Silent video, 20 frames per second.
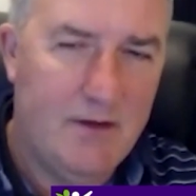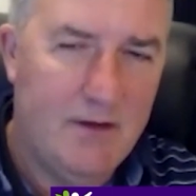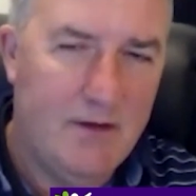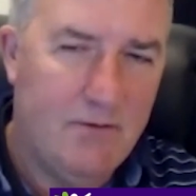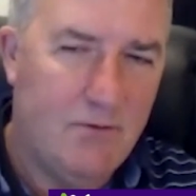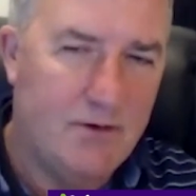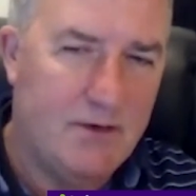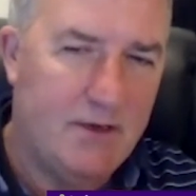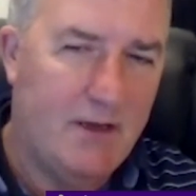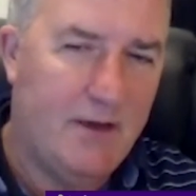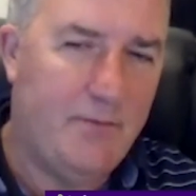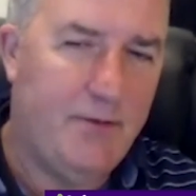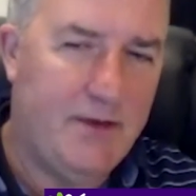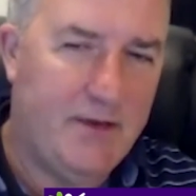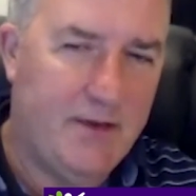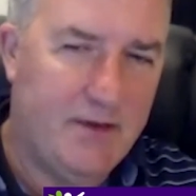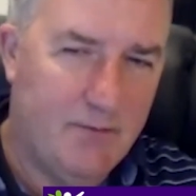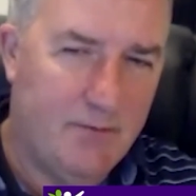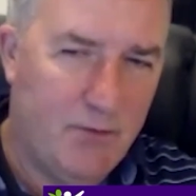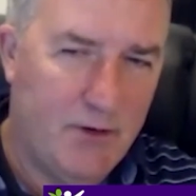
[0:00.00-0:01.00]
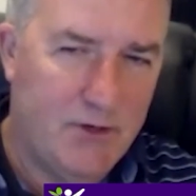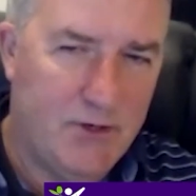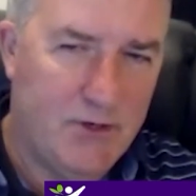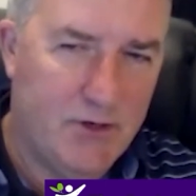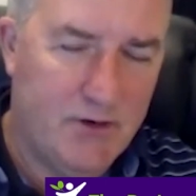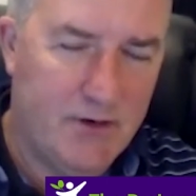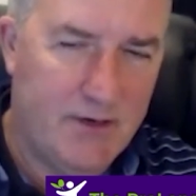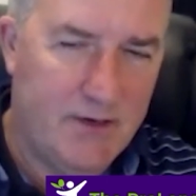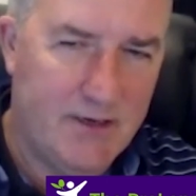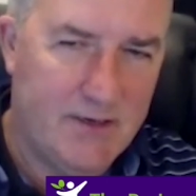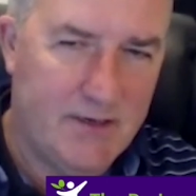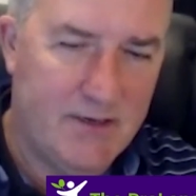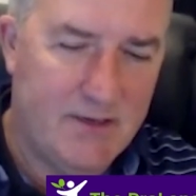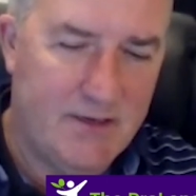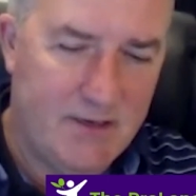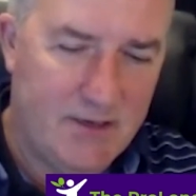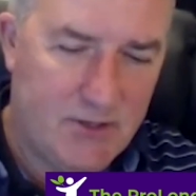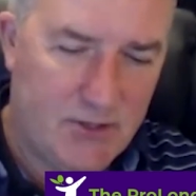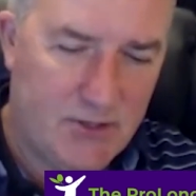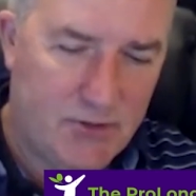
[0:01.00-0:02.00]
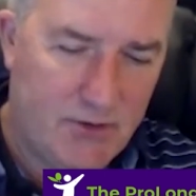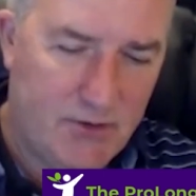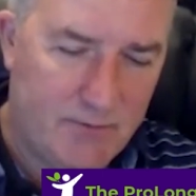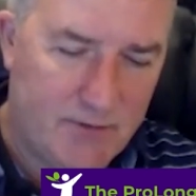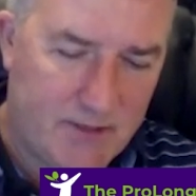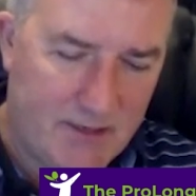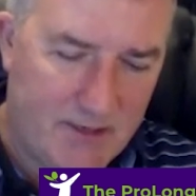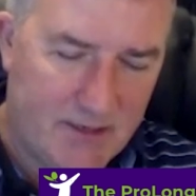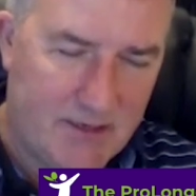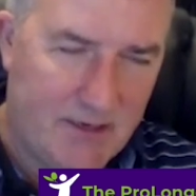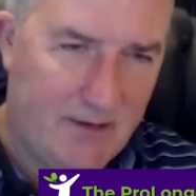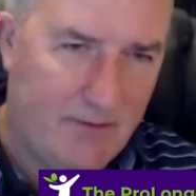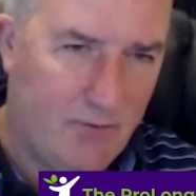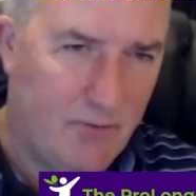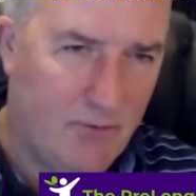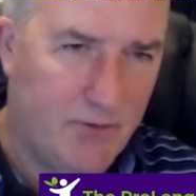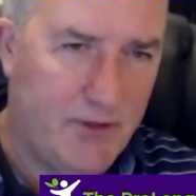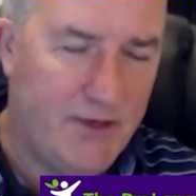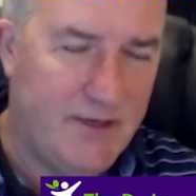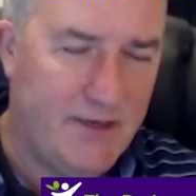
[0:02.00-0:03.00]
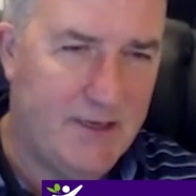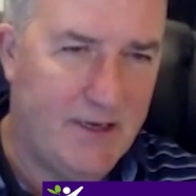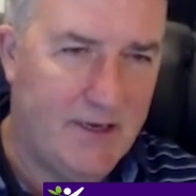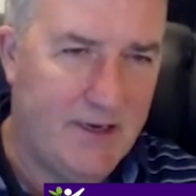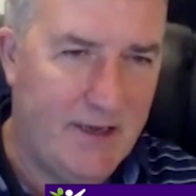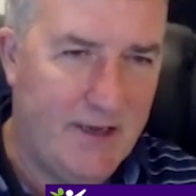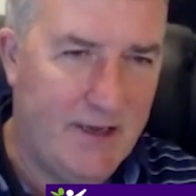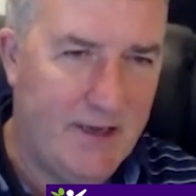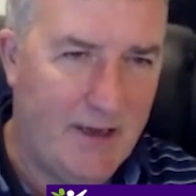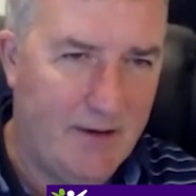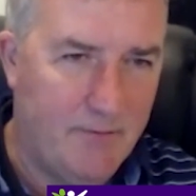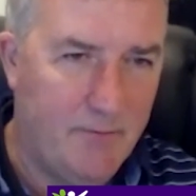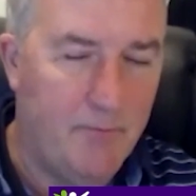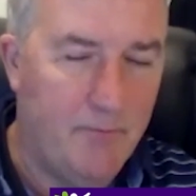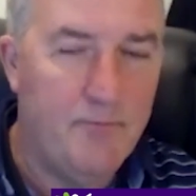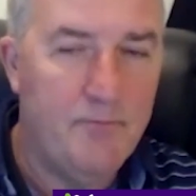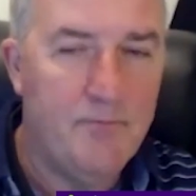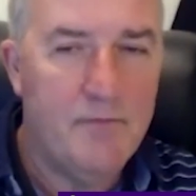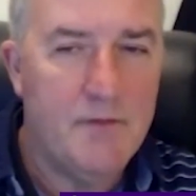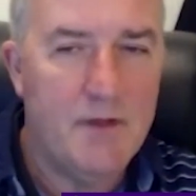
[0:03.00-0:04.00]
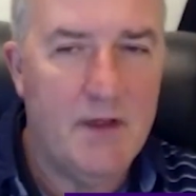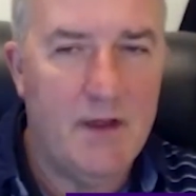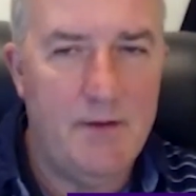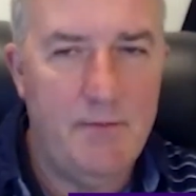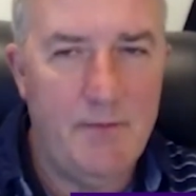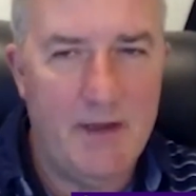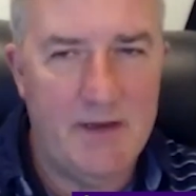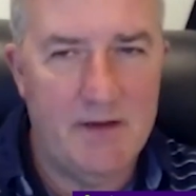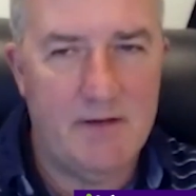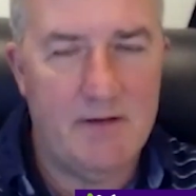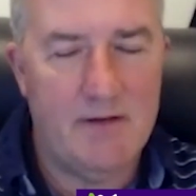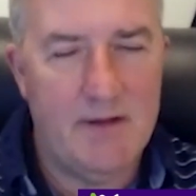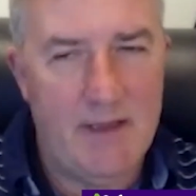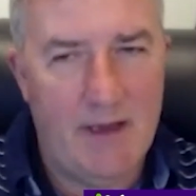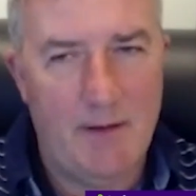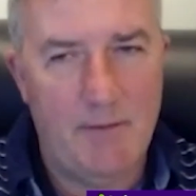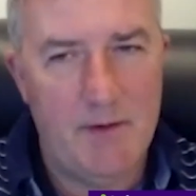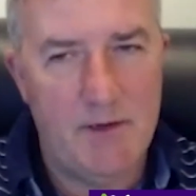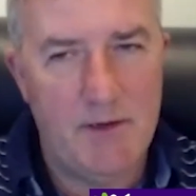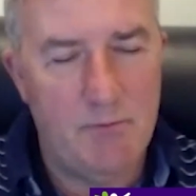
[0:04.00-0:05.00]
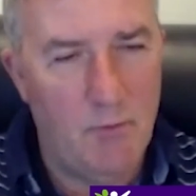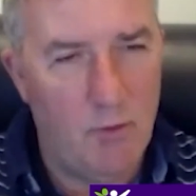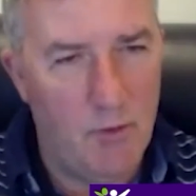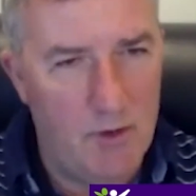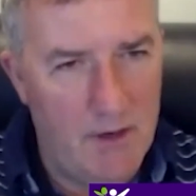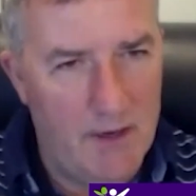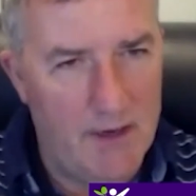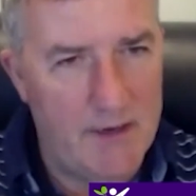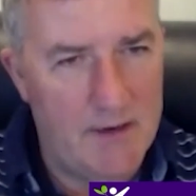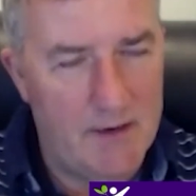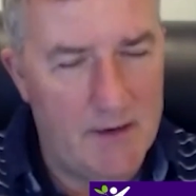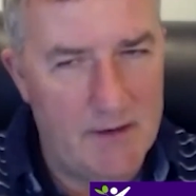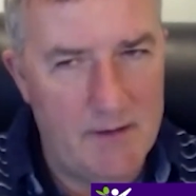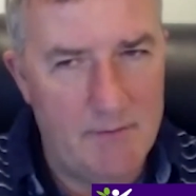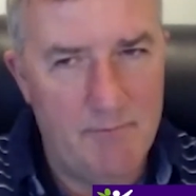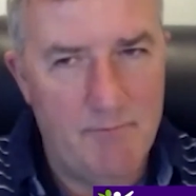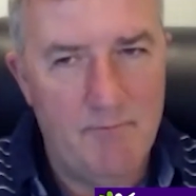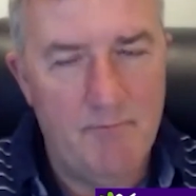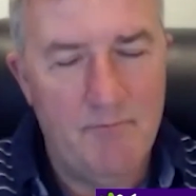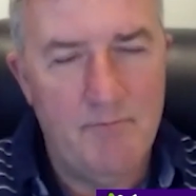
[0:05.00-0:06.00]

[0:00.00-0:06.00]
What diabetes and blood sugar does is it strips this level, thins it down, and makes damage more likely.